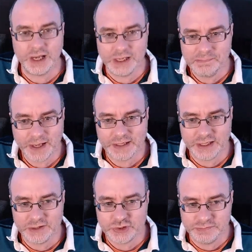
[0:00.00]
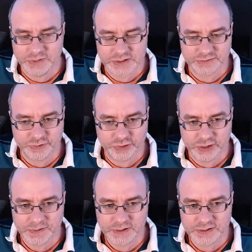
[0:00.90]
play the intro music for
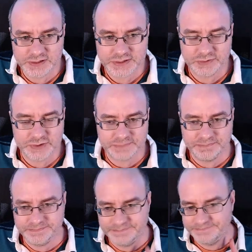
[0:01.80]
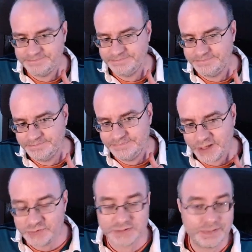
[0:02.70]
you? Because there was
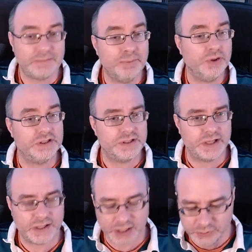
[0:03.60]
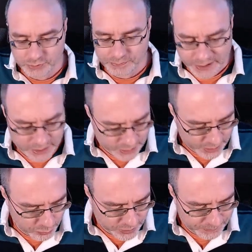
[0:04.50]
a big point to that. I will play
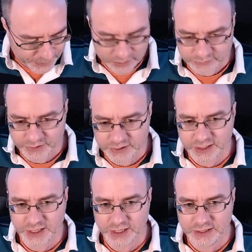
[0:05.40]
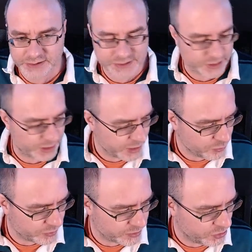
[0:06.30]
a wee bit of it, and I
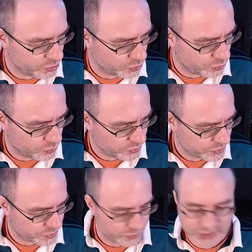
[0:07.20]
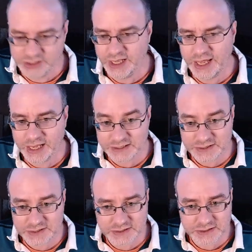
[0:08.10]
want you to
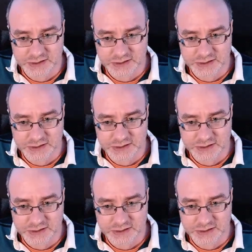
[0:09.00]
guess